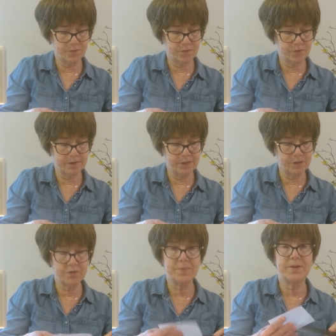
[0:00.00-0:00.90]
4
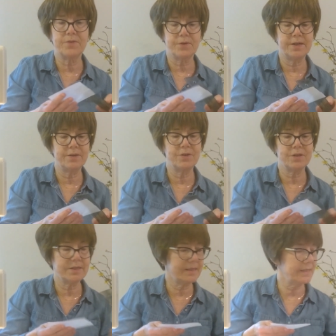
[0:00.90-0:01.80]
inches by 3
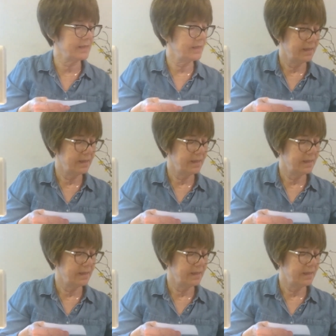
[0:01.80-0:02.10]
inches,